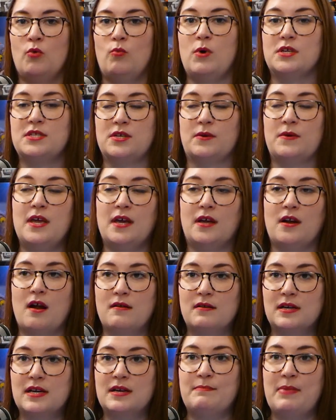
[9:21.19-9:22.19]
Well, so he had
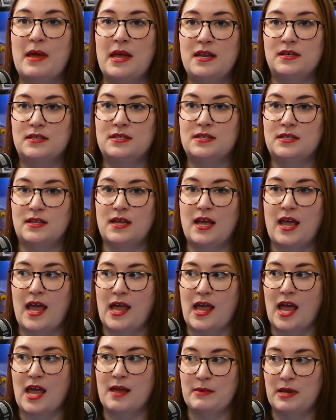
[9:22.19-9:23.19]
already been to the
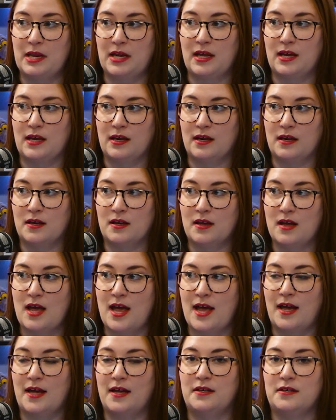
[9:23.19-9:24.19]
AA meeting
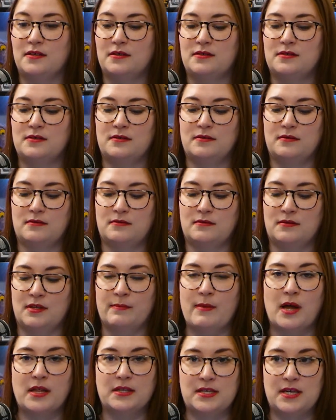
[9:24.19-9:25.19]
and the
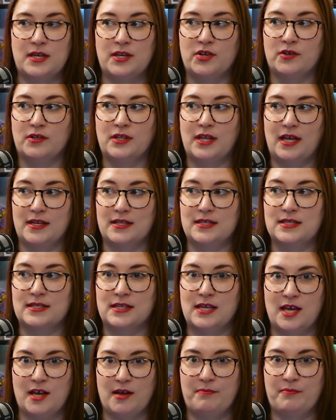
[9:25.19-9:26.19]
Monsignor let it
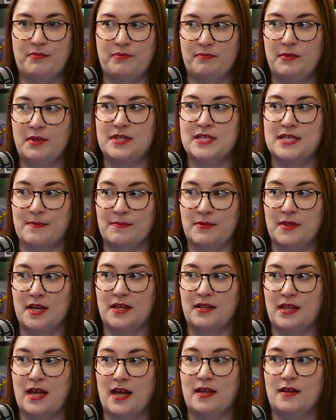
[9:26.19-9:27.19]
slip
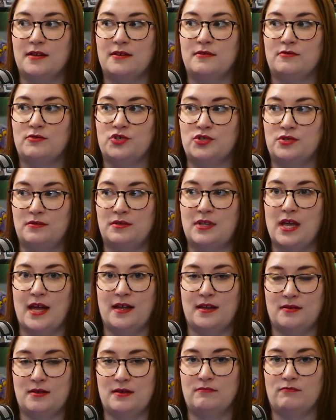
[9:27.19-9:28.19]
something that
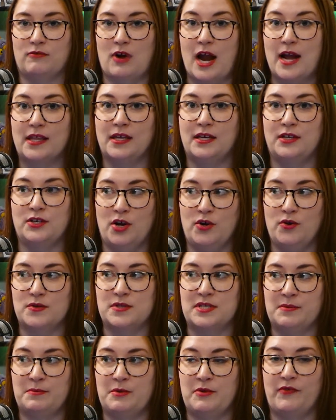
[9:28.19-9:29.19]
that Riley
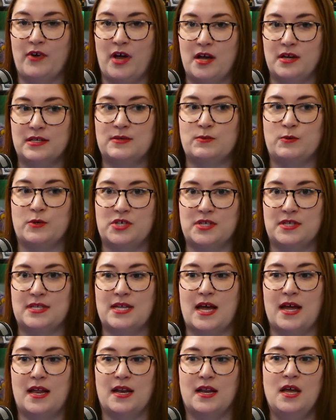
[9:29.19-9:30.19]
knows to be false, which is
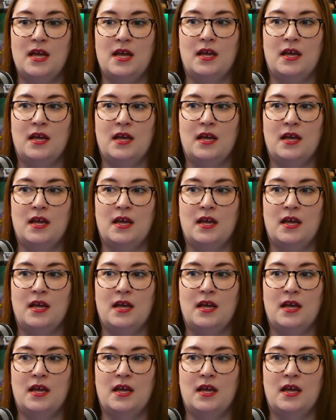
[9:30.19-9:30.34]
that